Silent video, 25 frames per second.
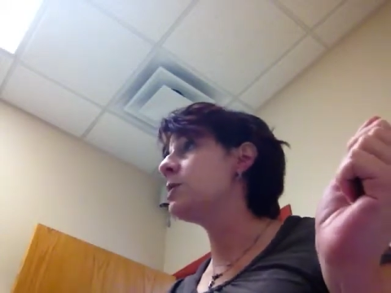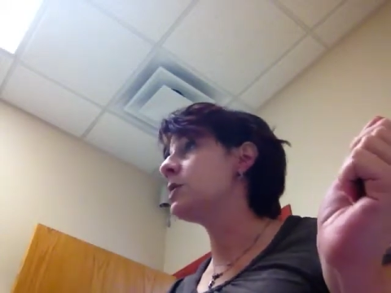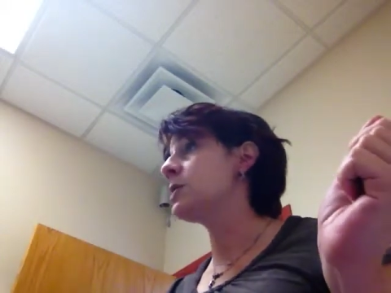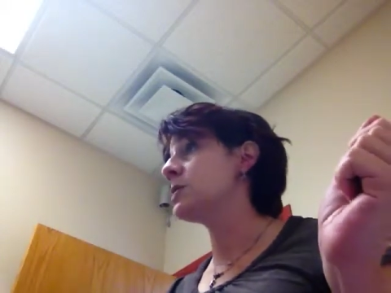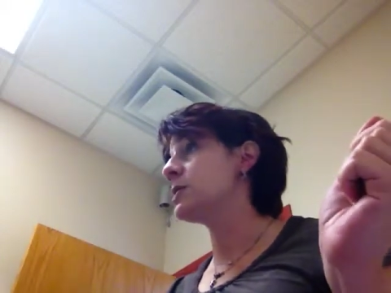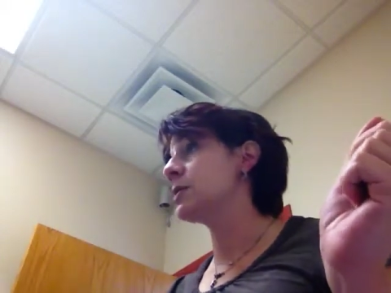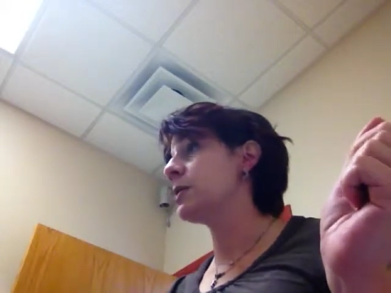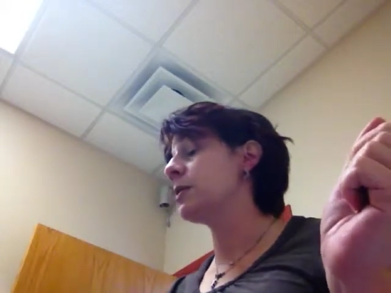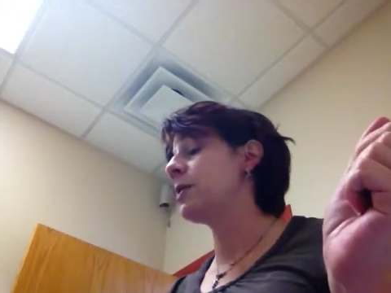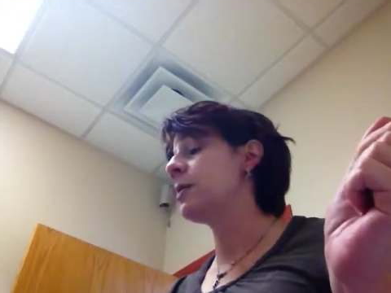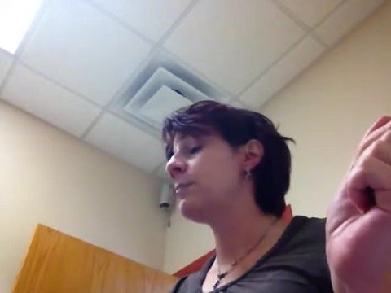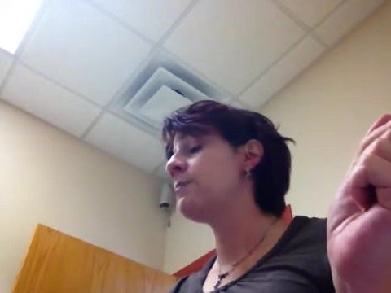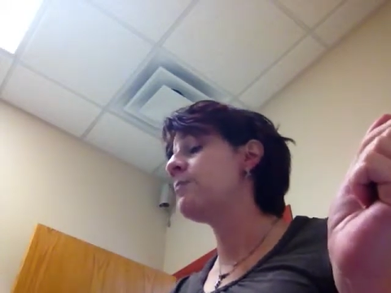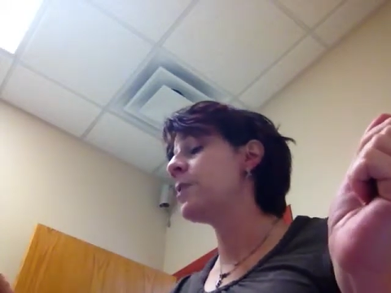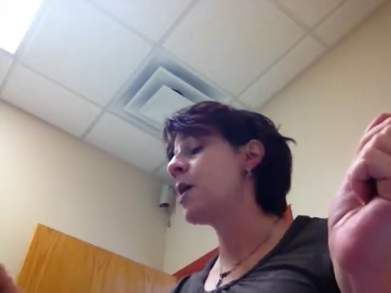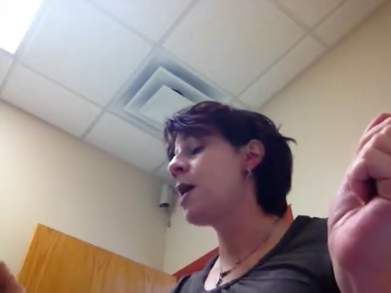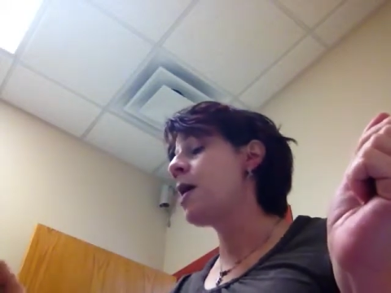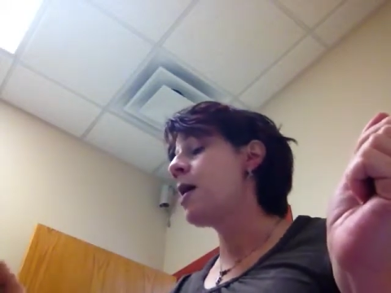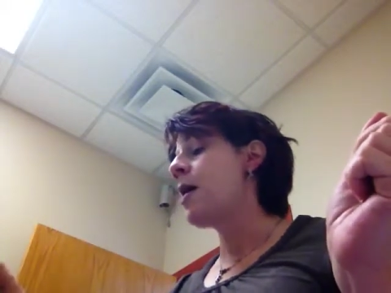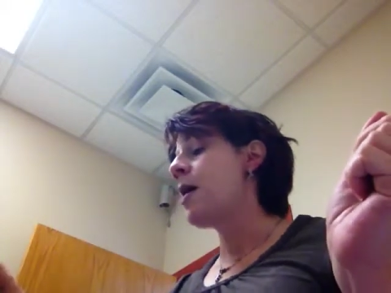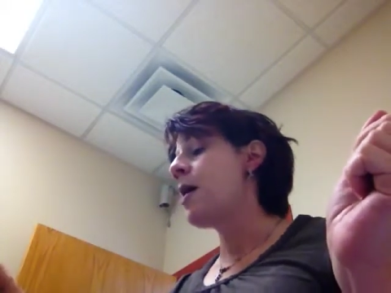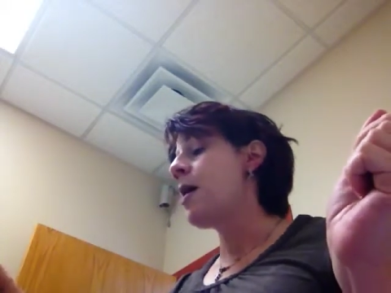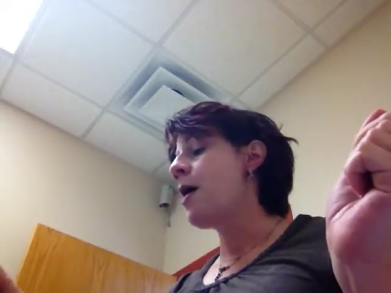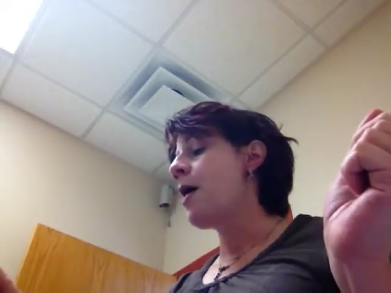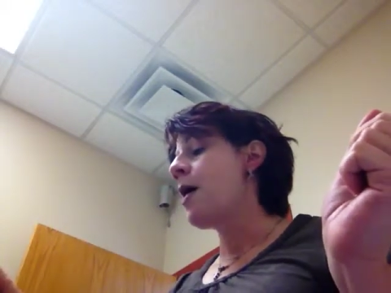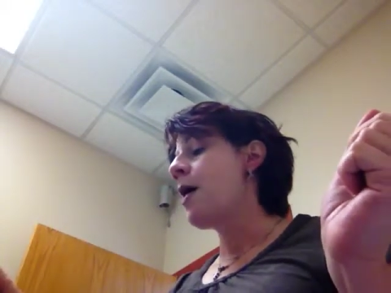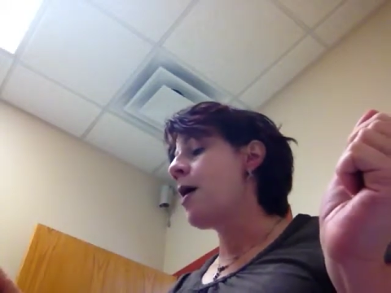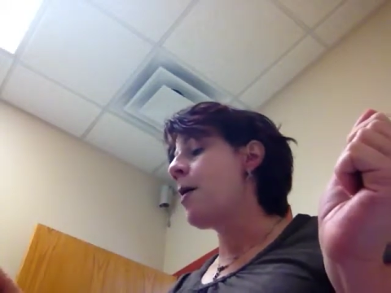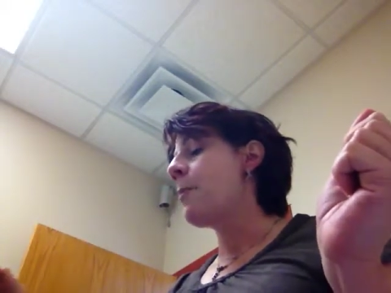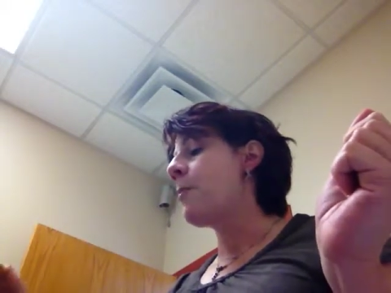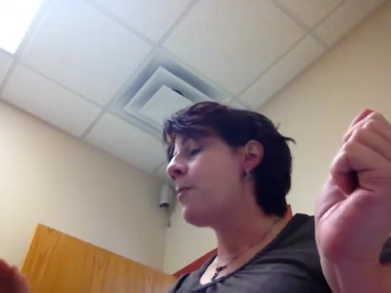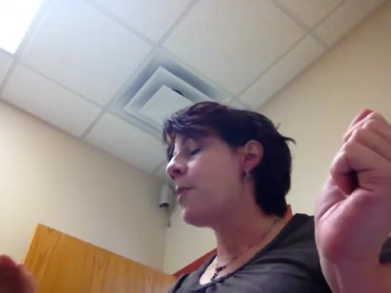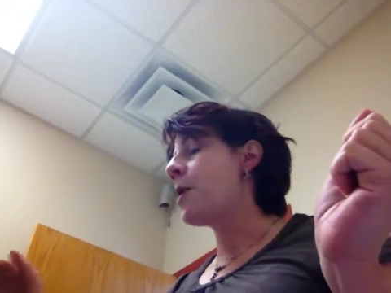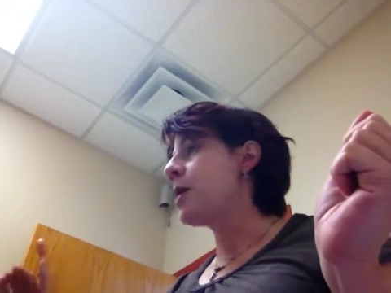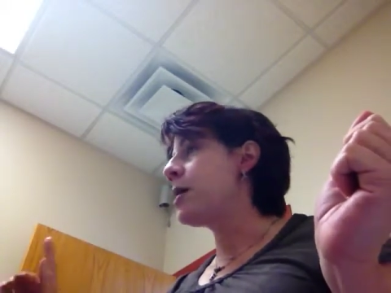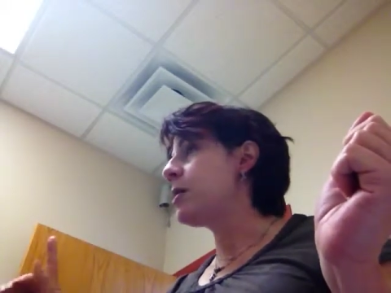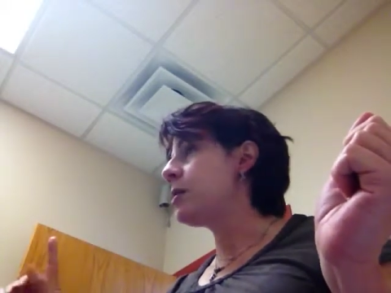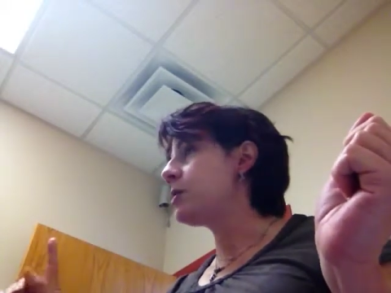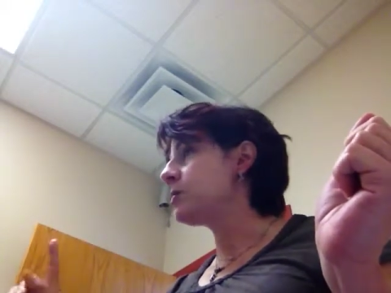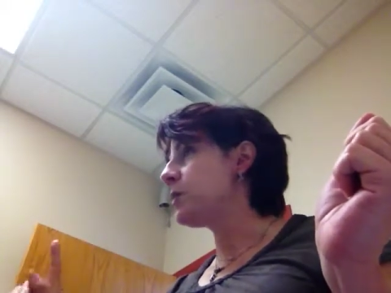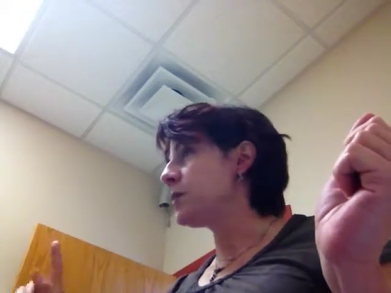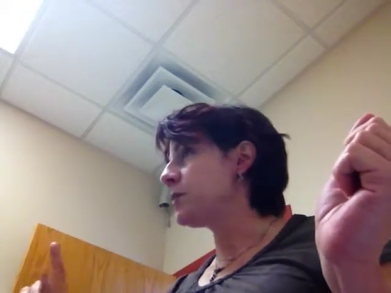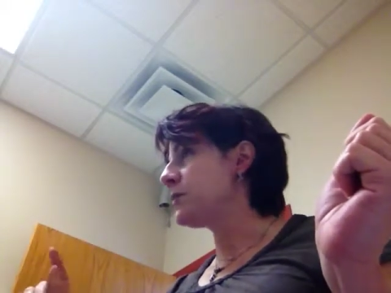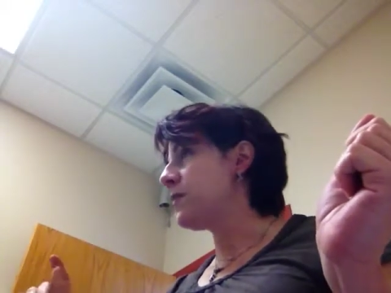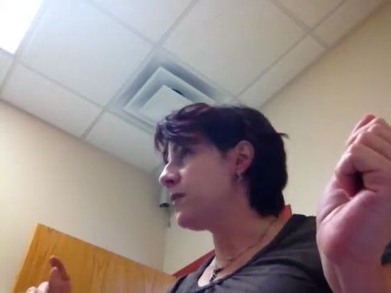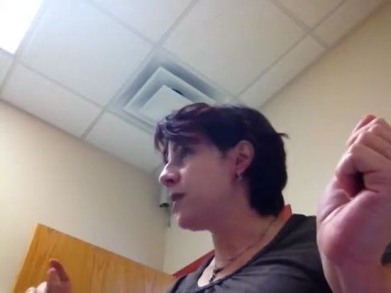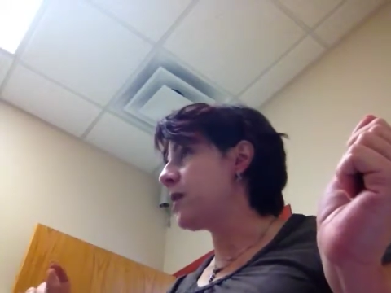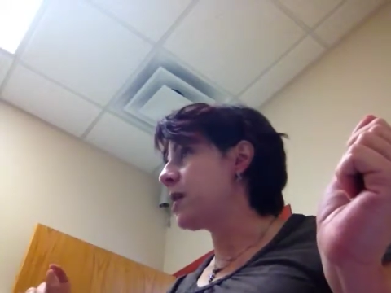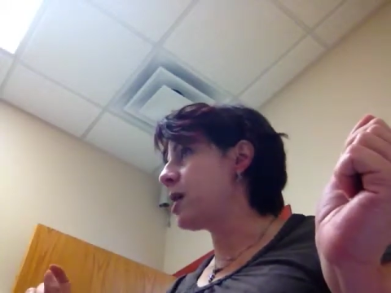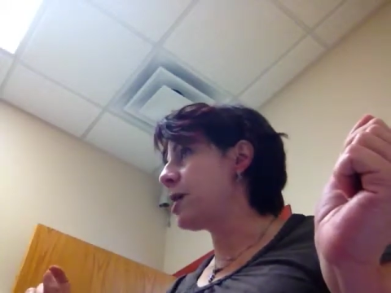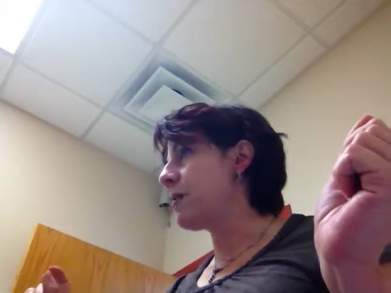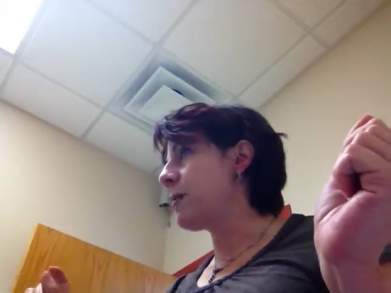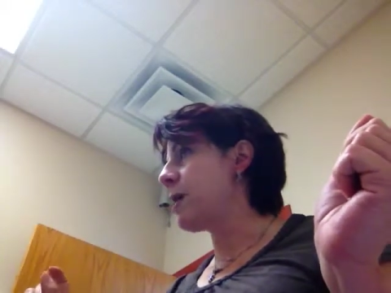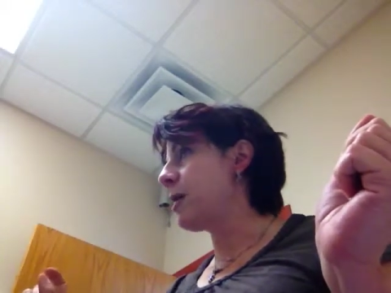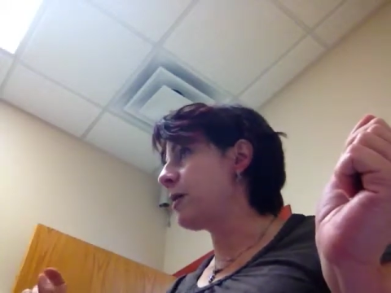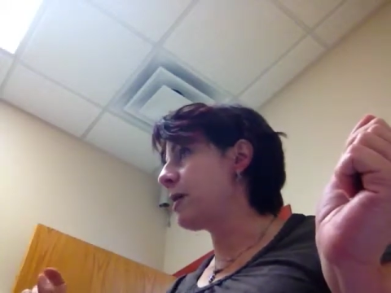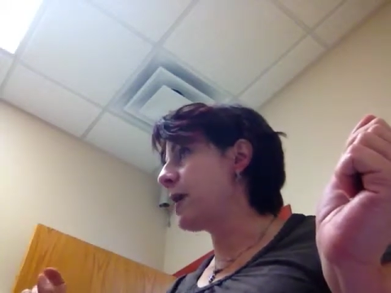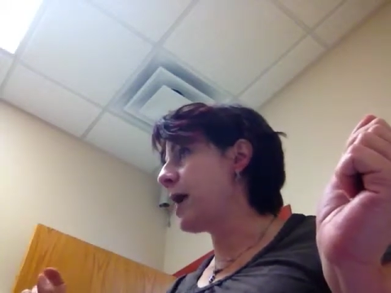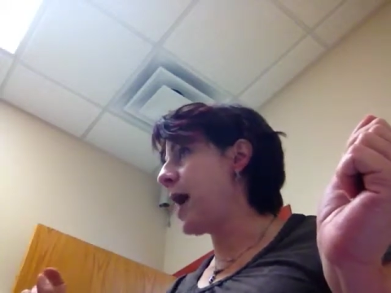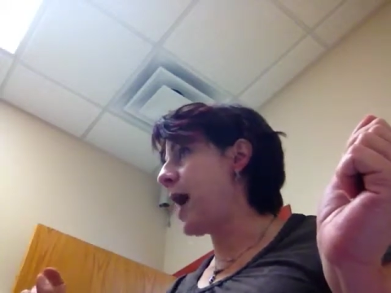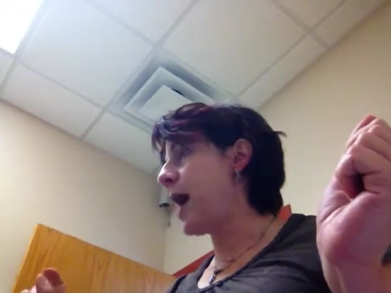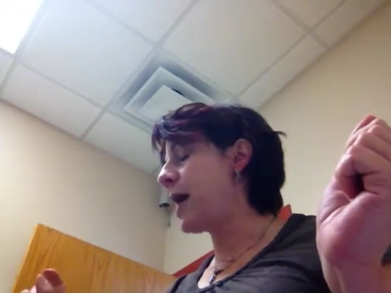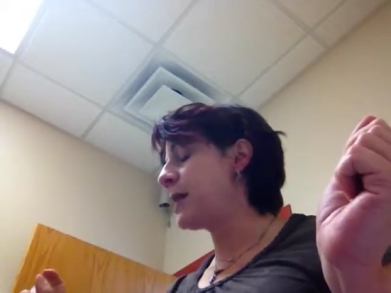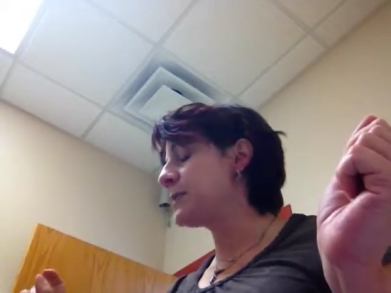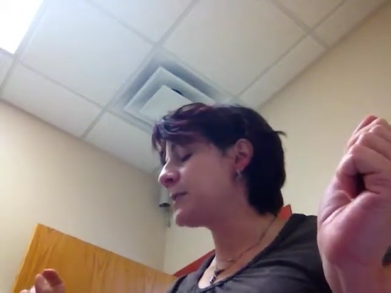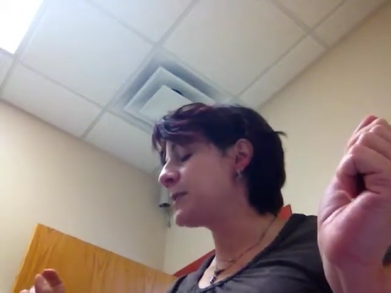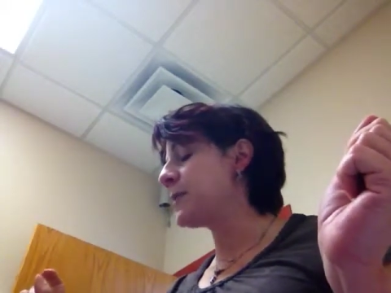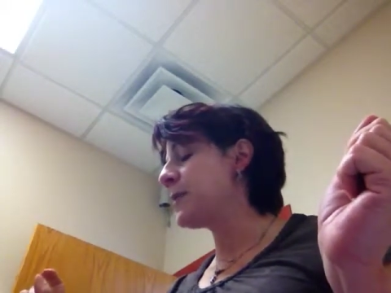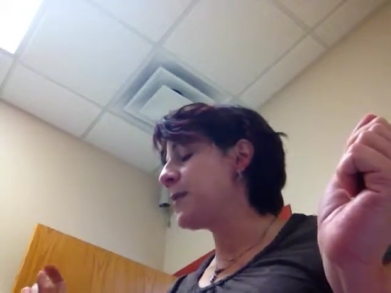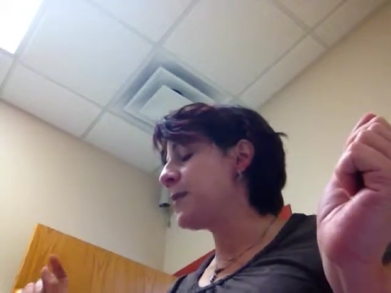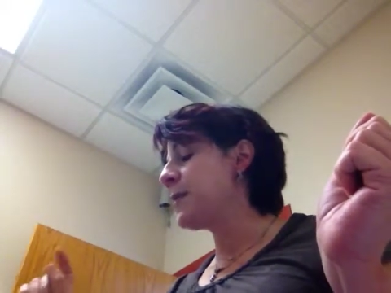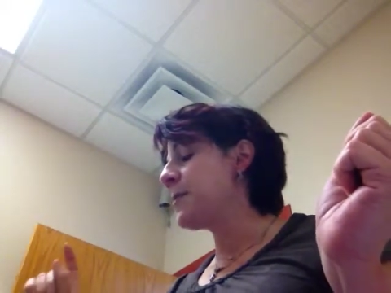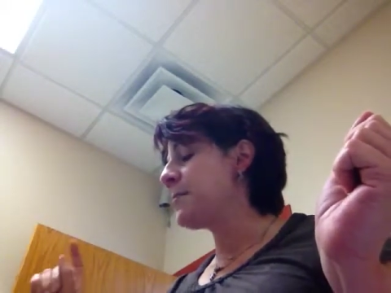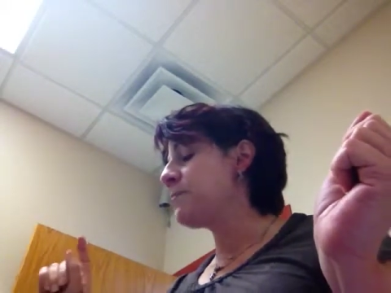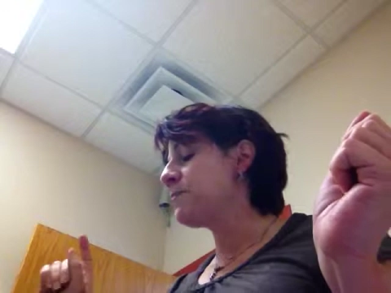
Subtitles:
insulin. But here's what's funny about cats.